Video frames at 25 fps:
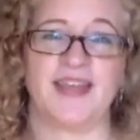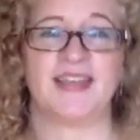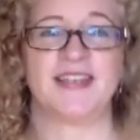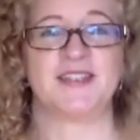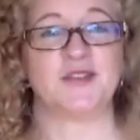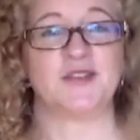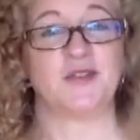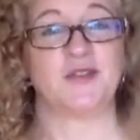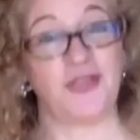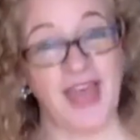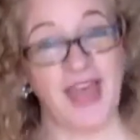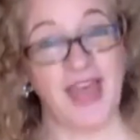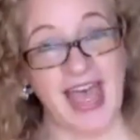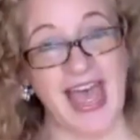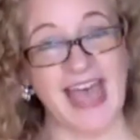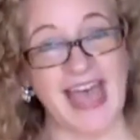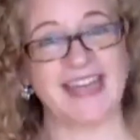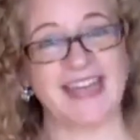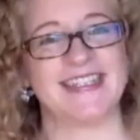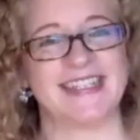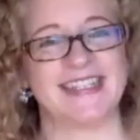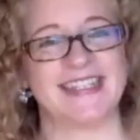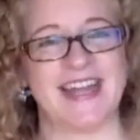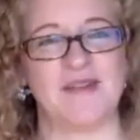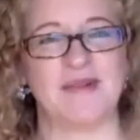So that
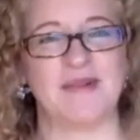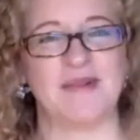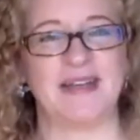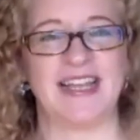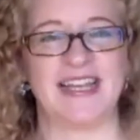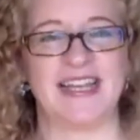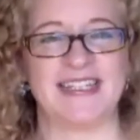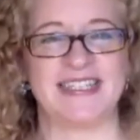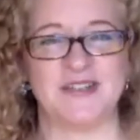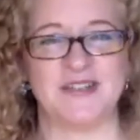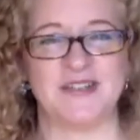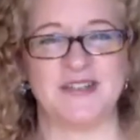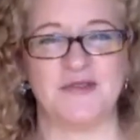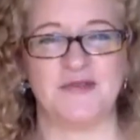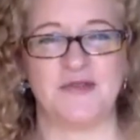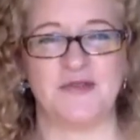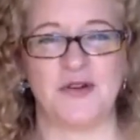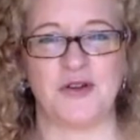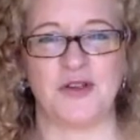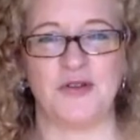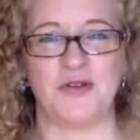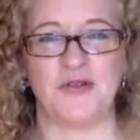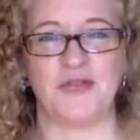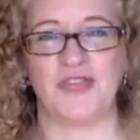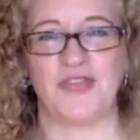is now my last note for
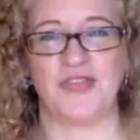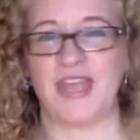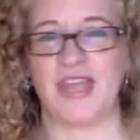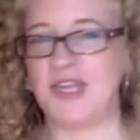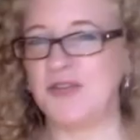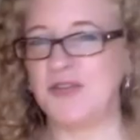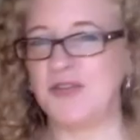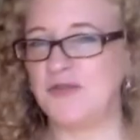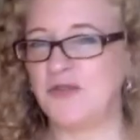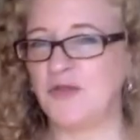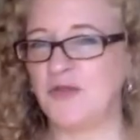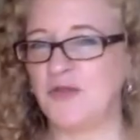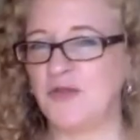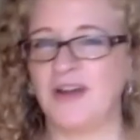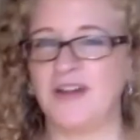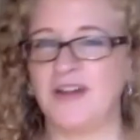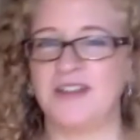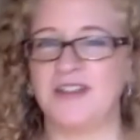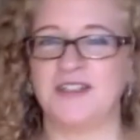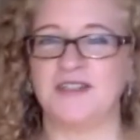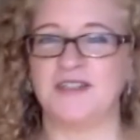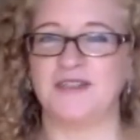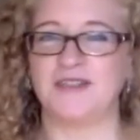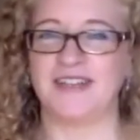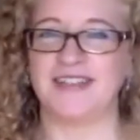you. Thank you for
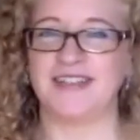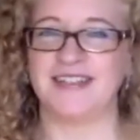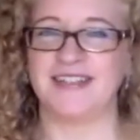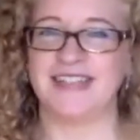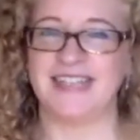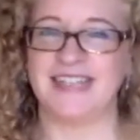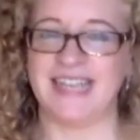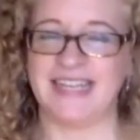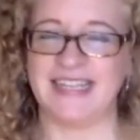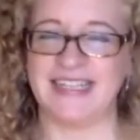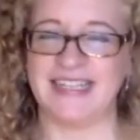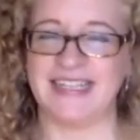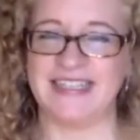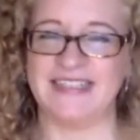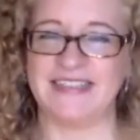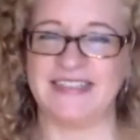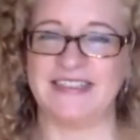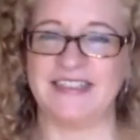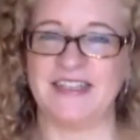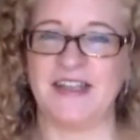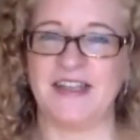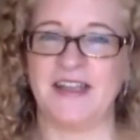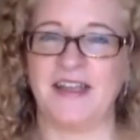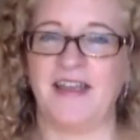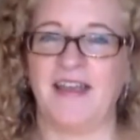watching right to the end here.
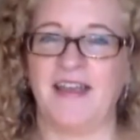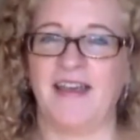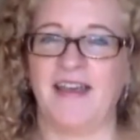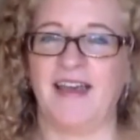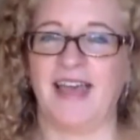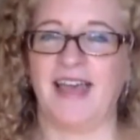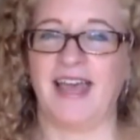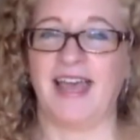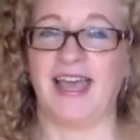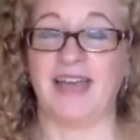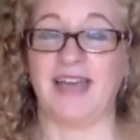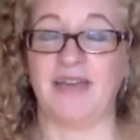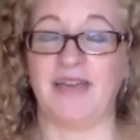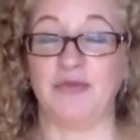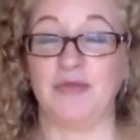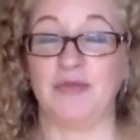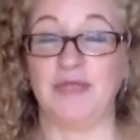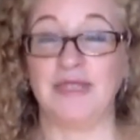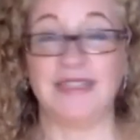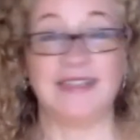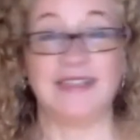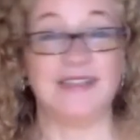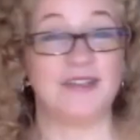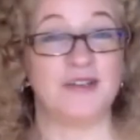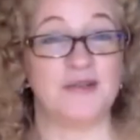I
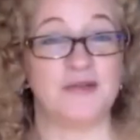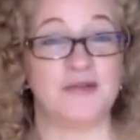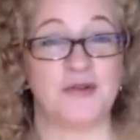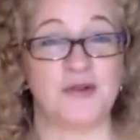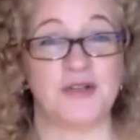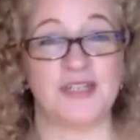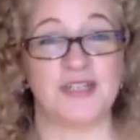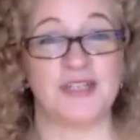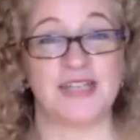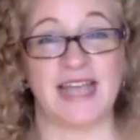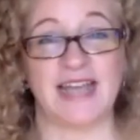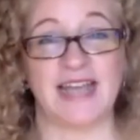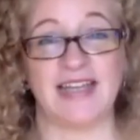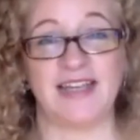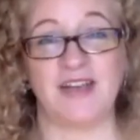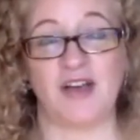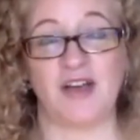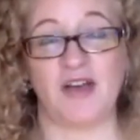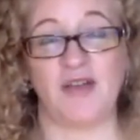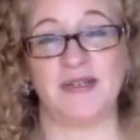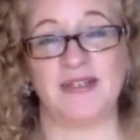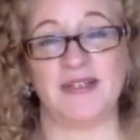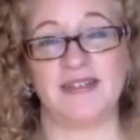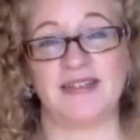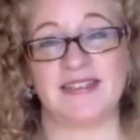really look forward to any
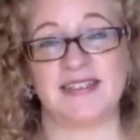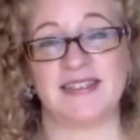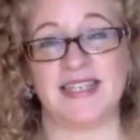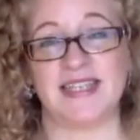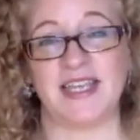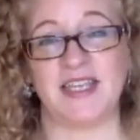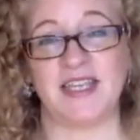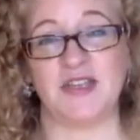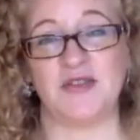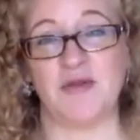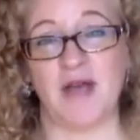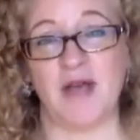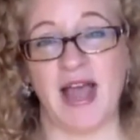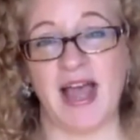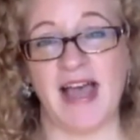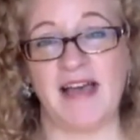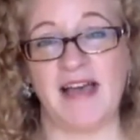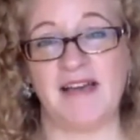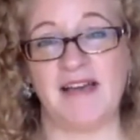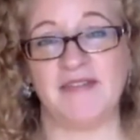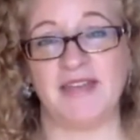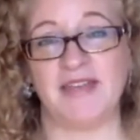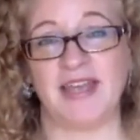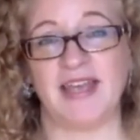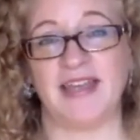comments that you
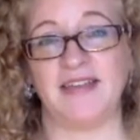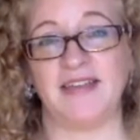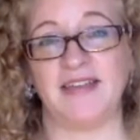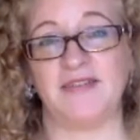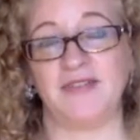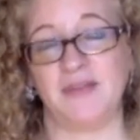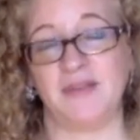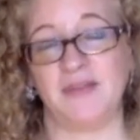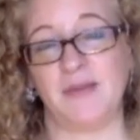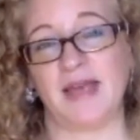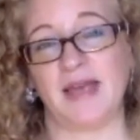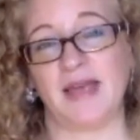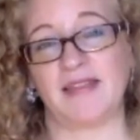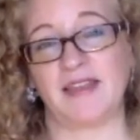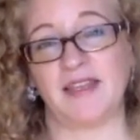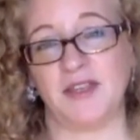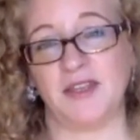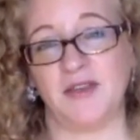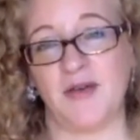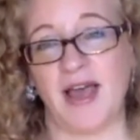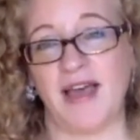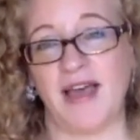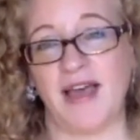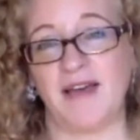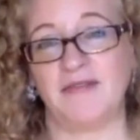have and feedback that
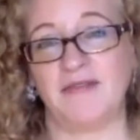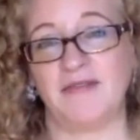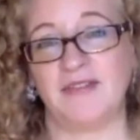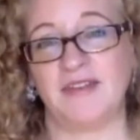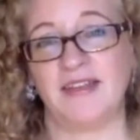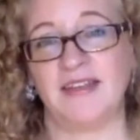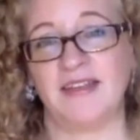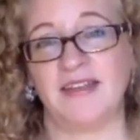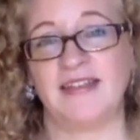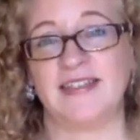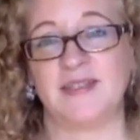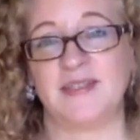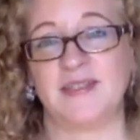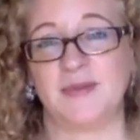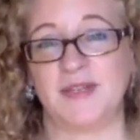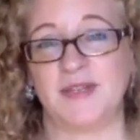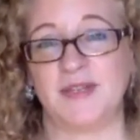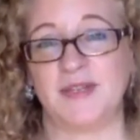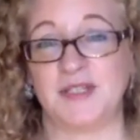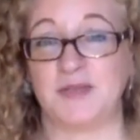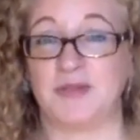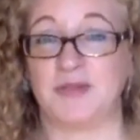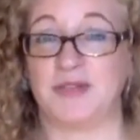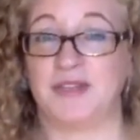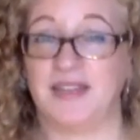you have,
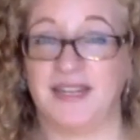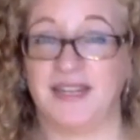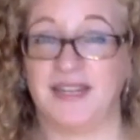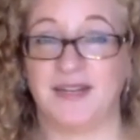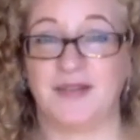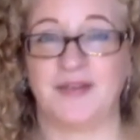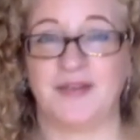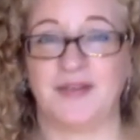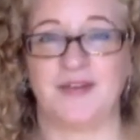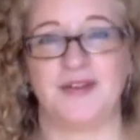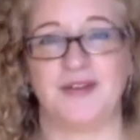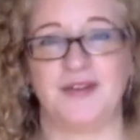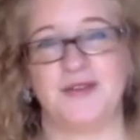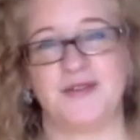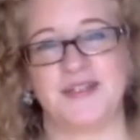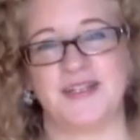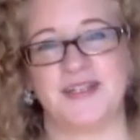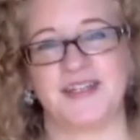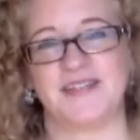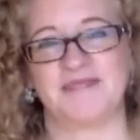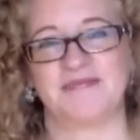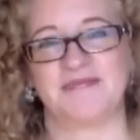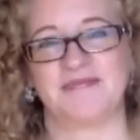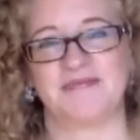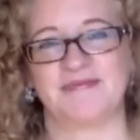especially when you get out there and use it.
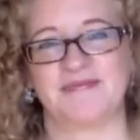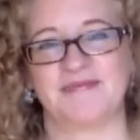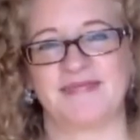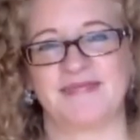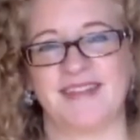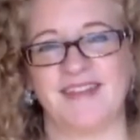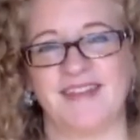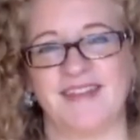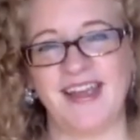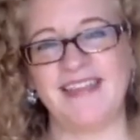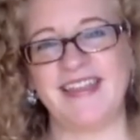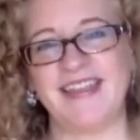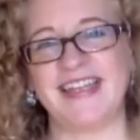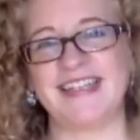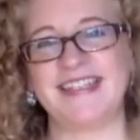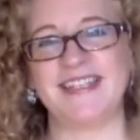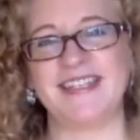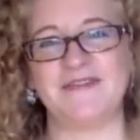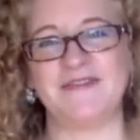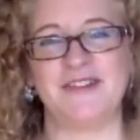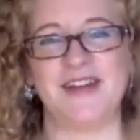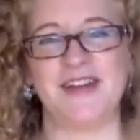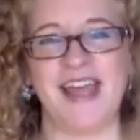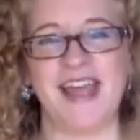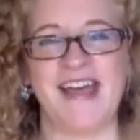Okay, that's
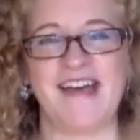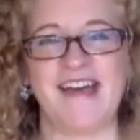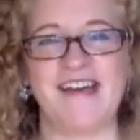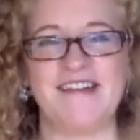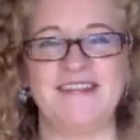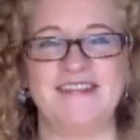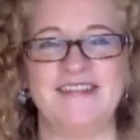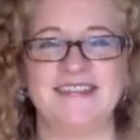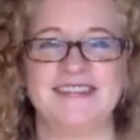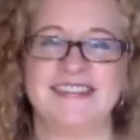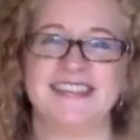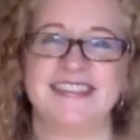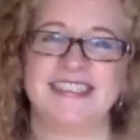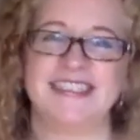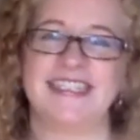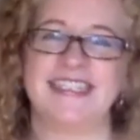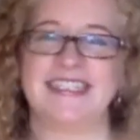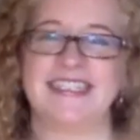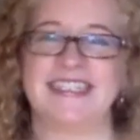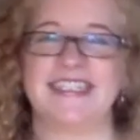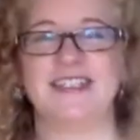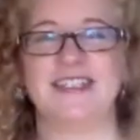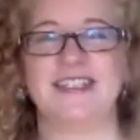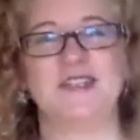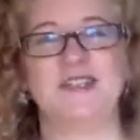it for now.
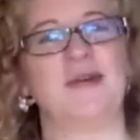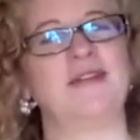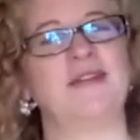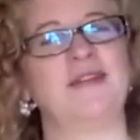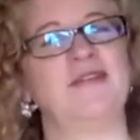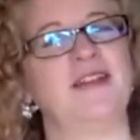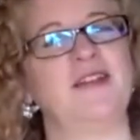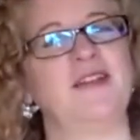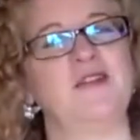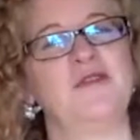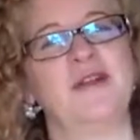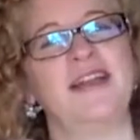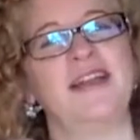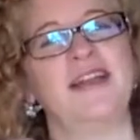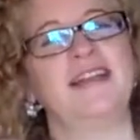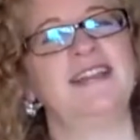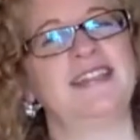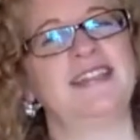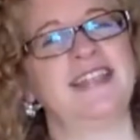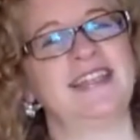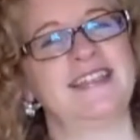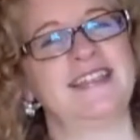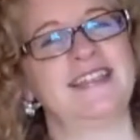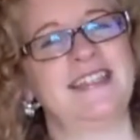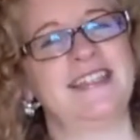To my fellow Radiant
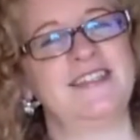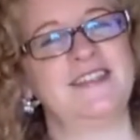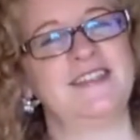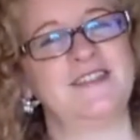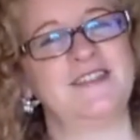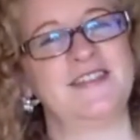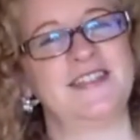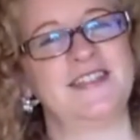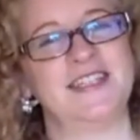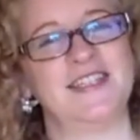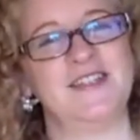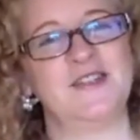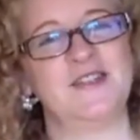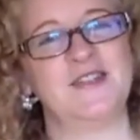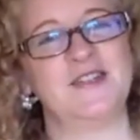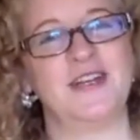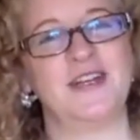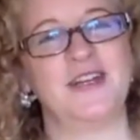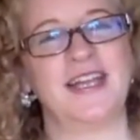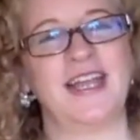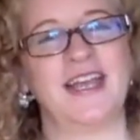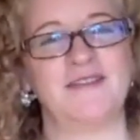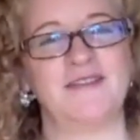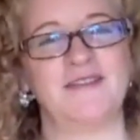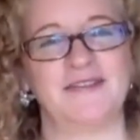Dance teachers,
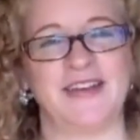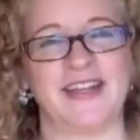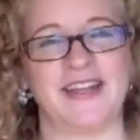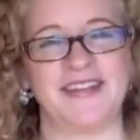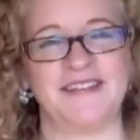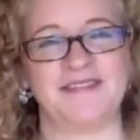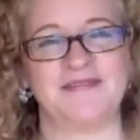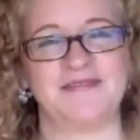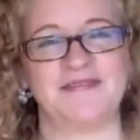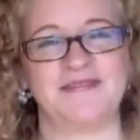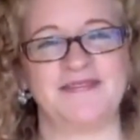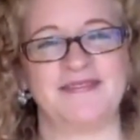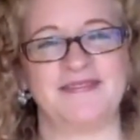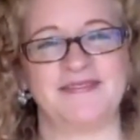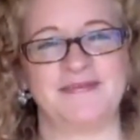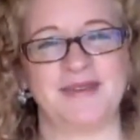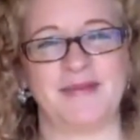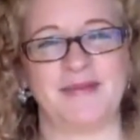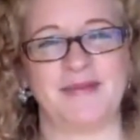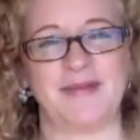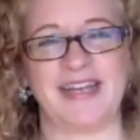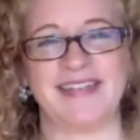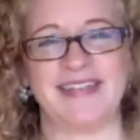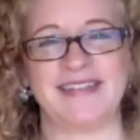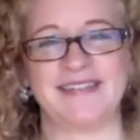enjoy, have fun.
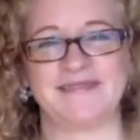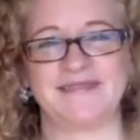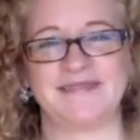Bye-bye.